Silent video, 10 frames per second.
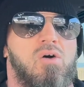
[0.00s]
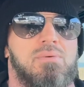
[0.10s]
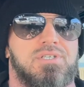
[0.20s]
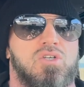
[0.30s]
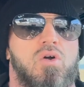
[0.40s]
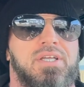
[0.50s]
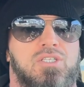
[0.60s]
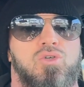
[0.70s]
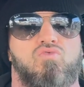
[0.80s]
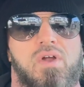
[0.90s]
I'm starting
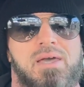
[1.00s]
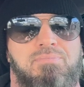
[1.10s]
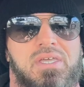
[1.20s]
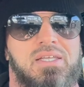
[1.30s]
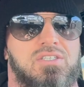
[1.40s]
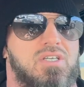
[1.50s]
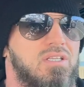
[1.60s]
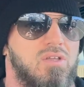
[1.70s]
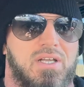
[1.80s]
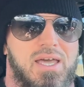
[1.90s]
to ramp into,
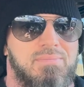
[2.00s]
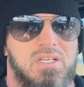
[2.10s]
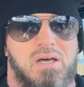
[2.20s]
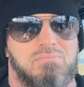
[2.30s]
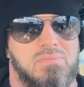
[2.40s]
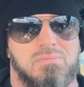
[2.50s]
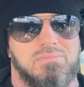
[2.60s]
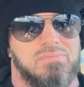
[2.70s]
and look, I mean,